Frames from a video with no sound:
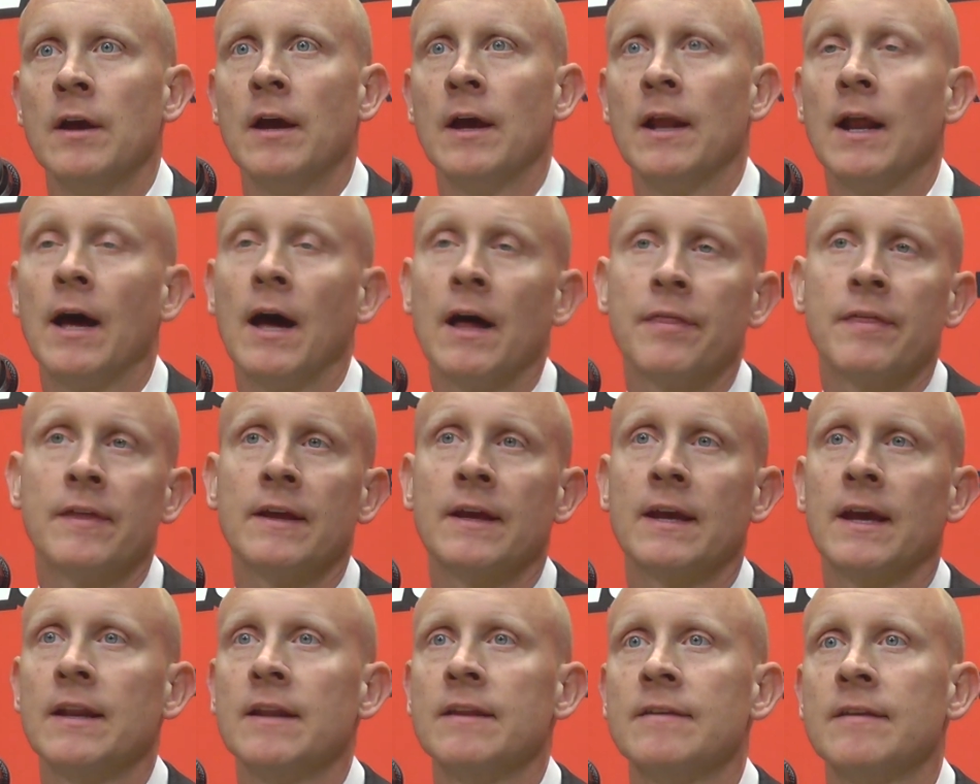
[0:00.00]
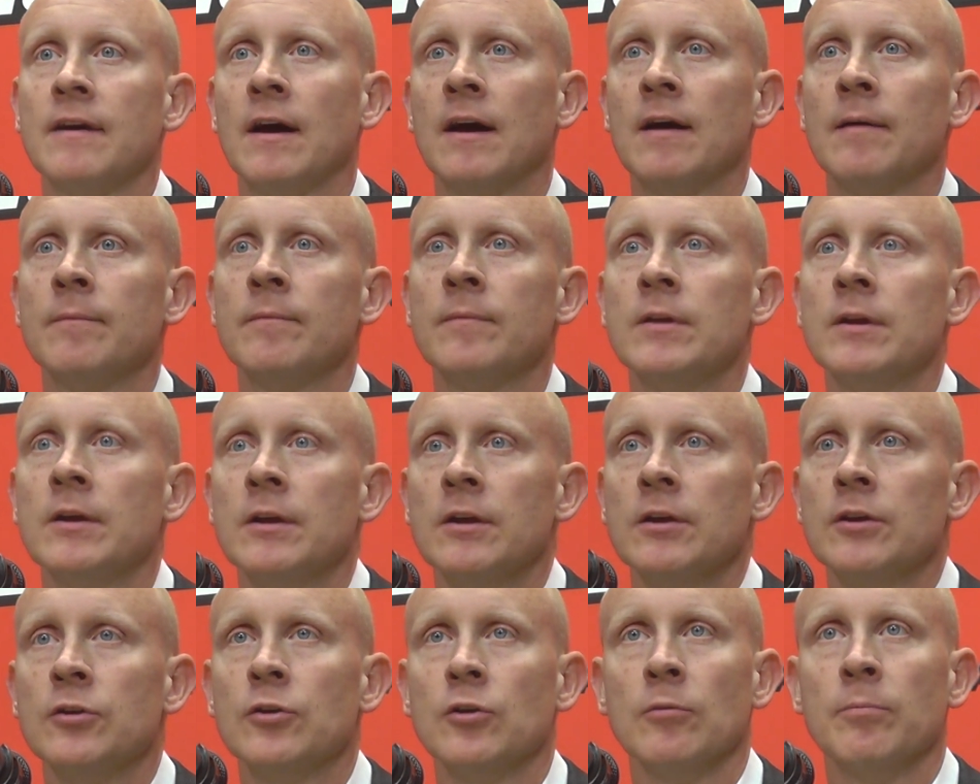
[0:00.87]
And I think anytime
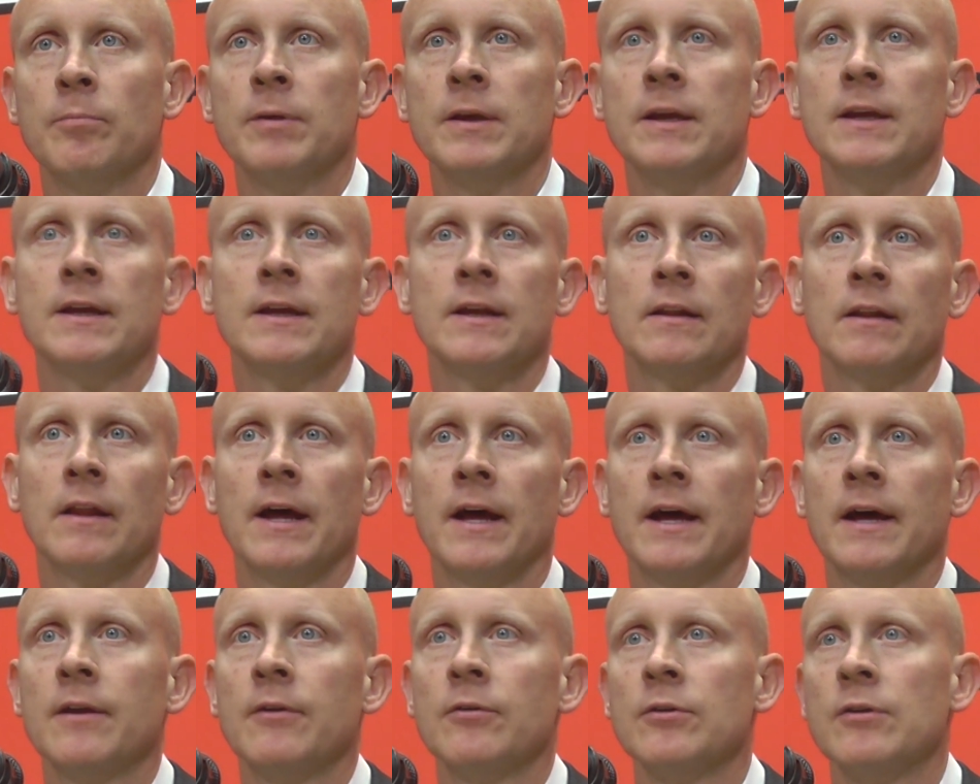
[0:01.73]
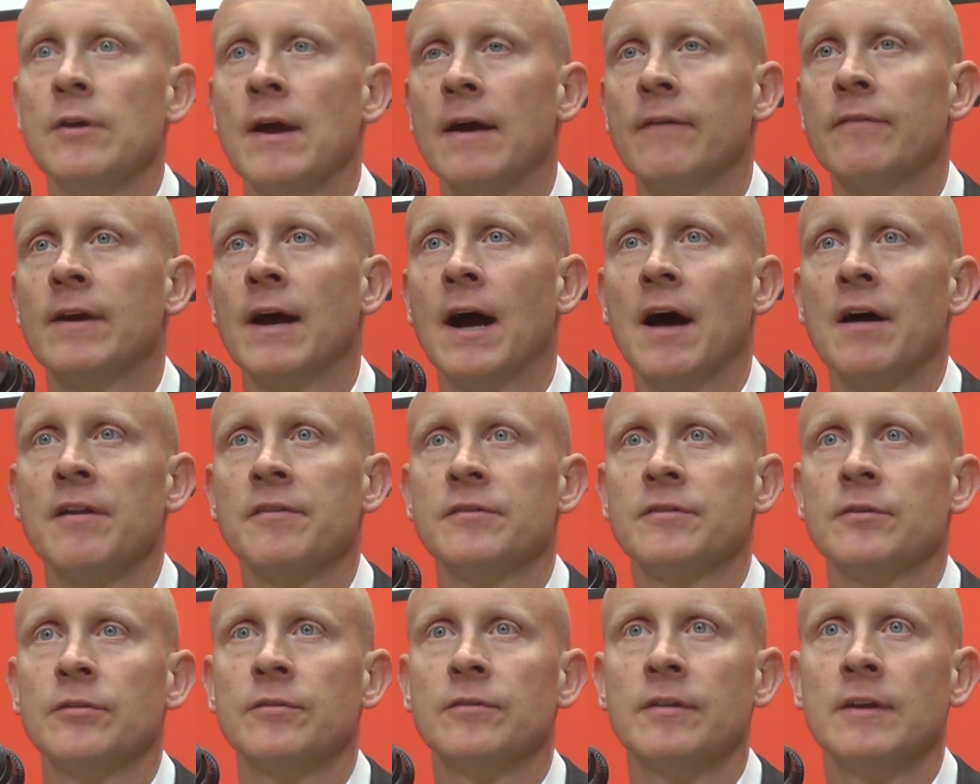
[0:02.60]
you're being led or you have guys
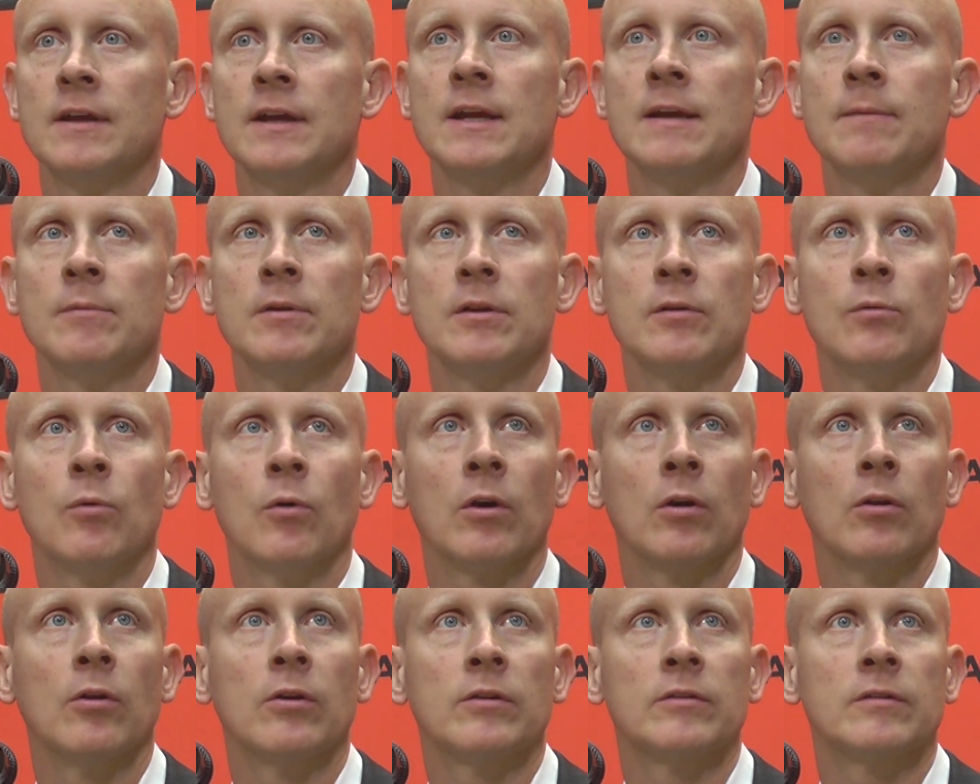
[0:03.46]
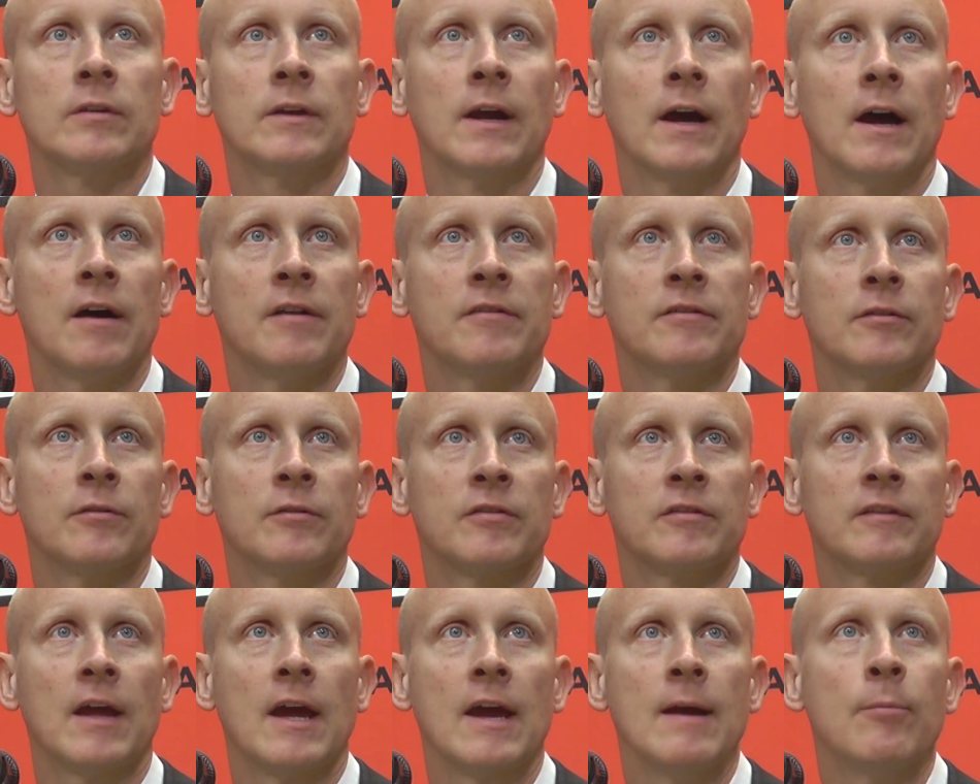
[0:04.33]
on your team, you want to look to guys that are
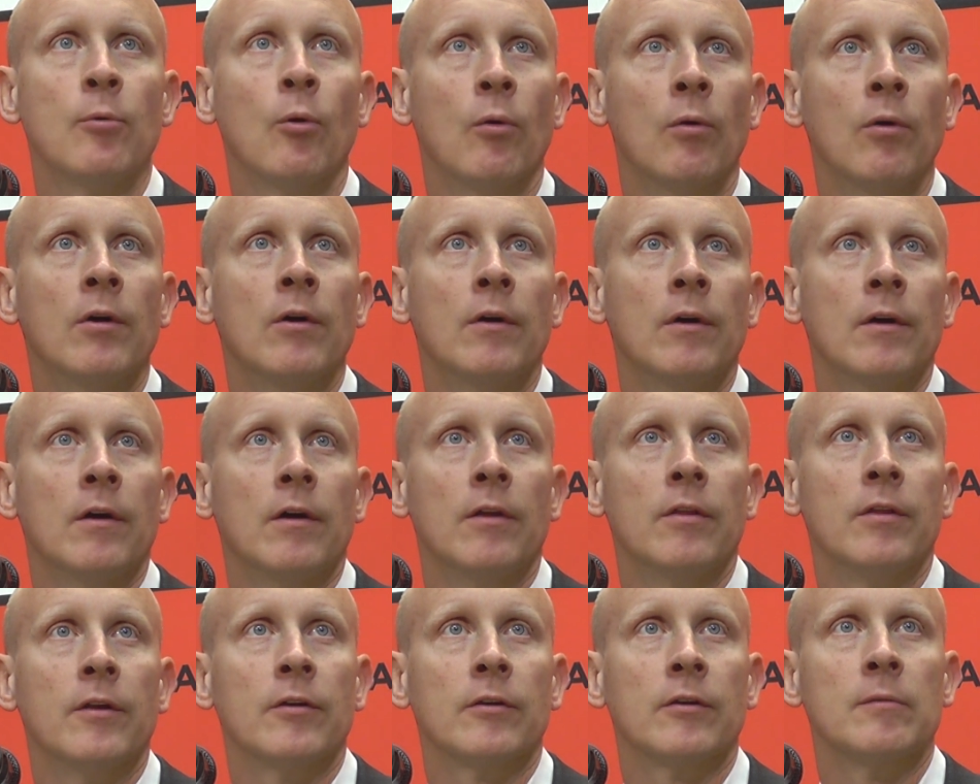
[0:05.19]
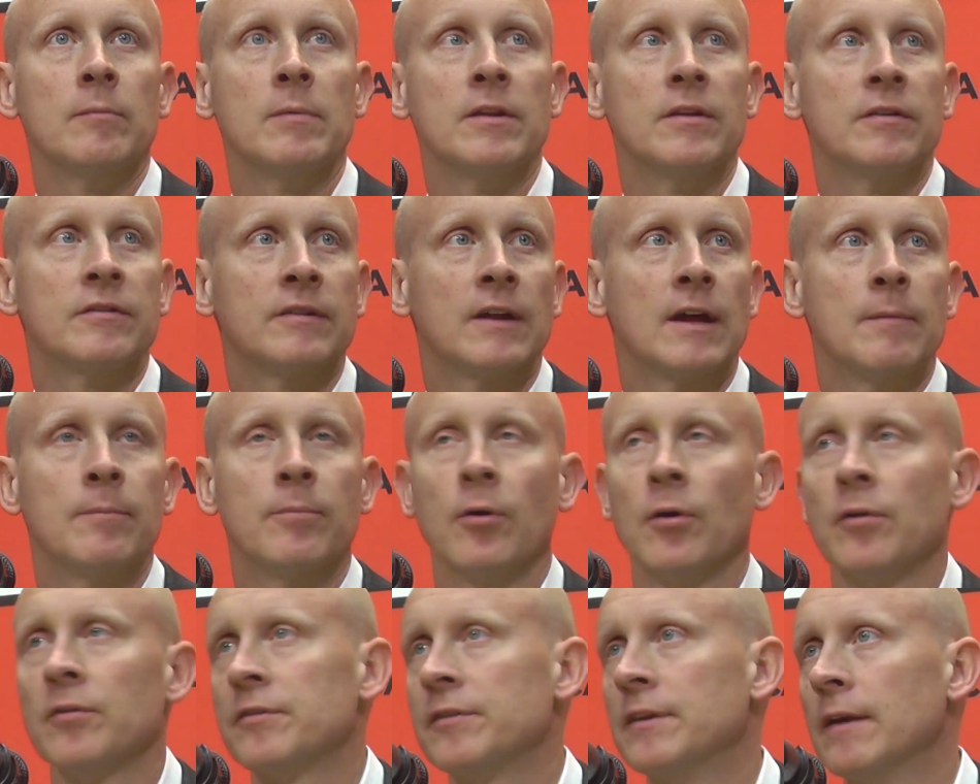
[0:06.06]
stable, that are going to be the same
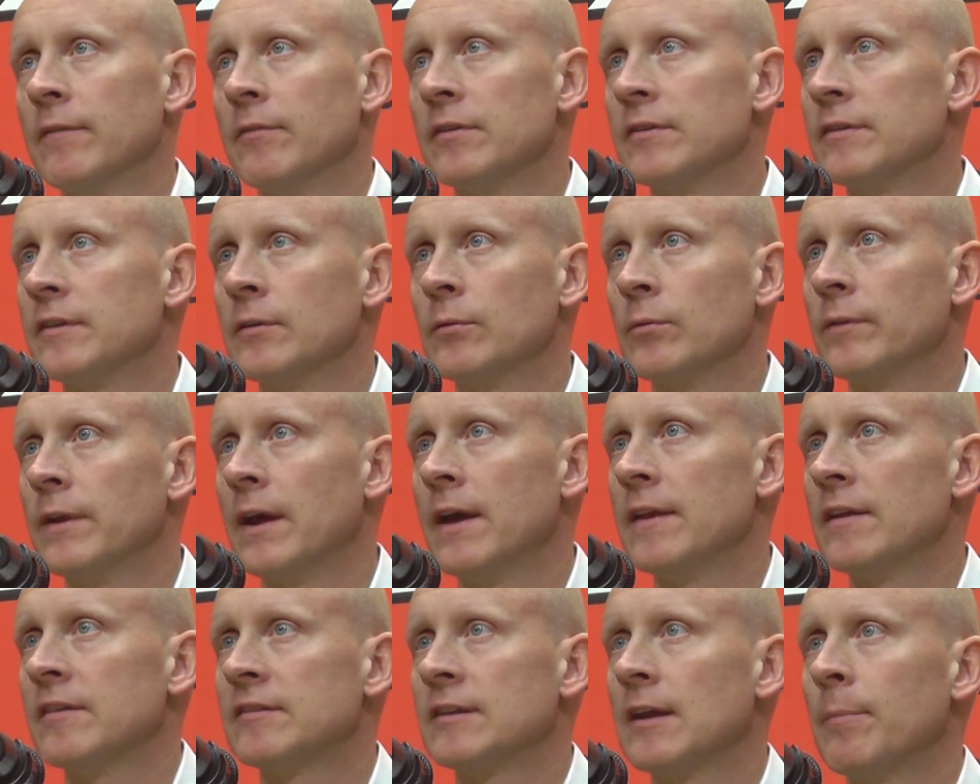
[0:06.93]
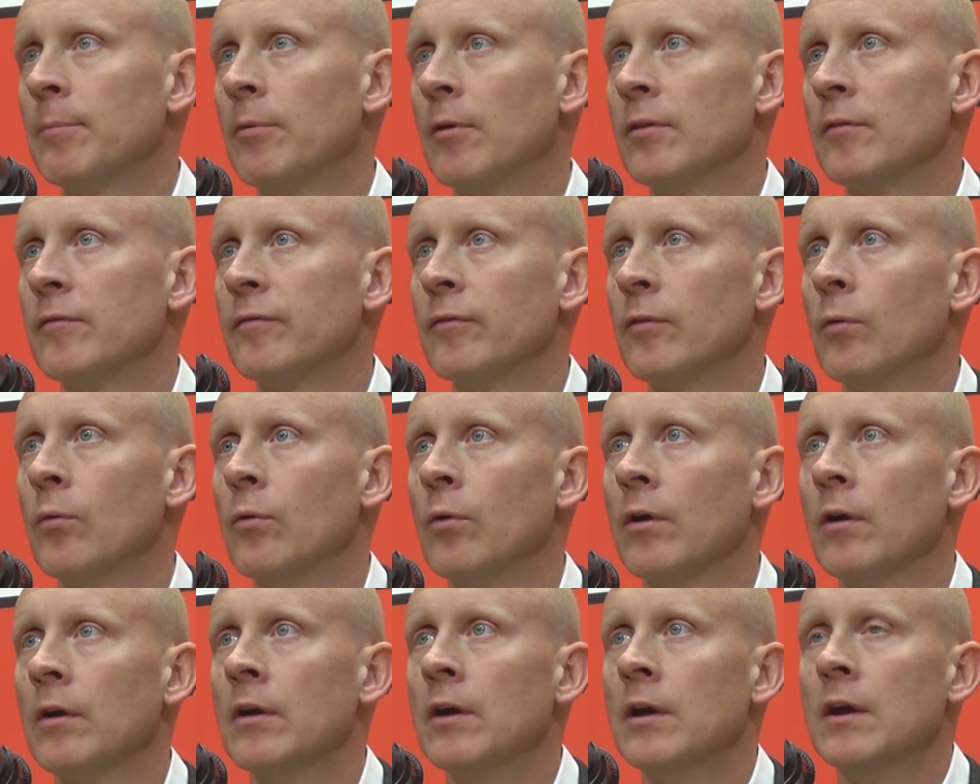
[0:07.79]
person every single day they step on the
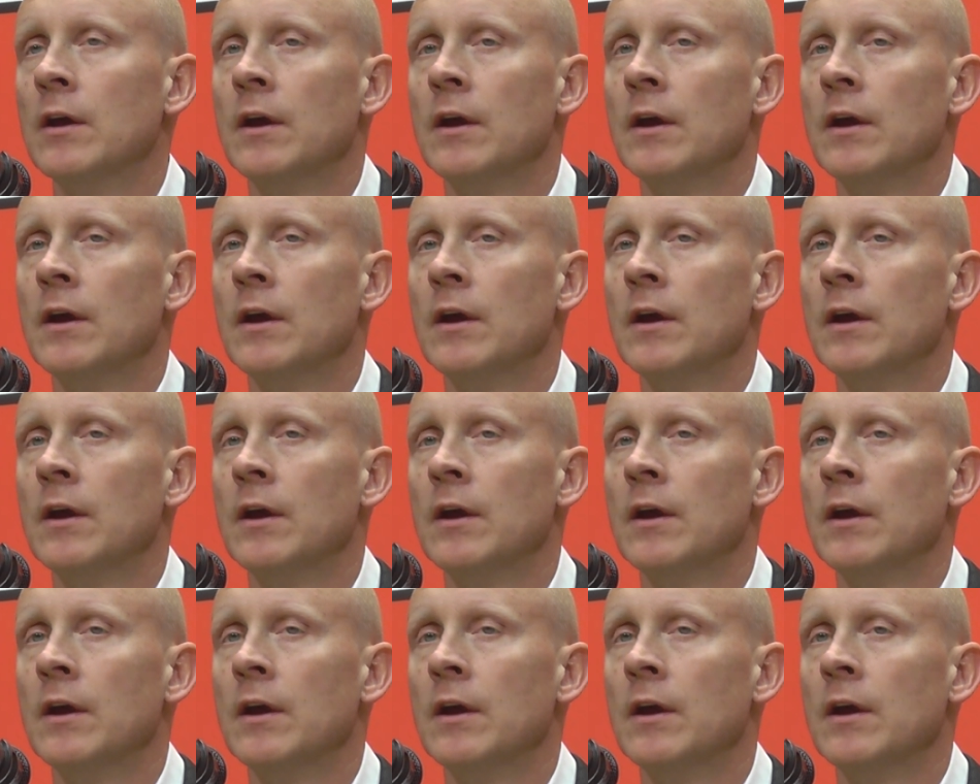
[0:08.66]
floor.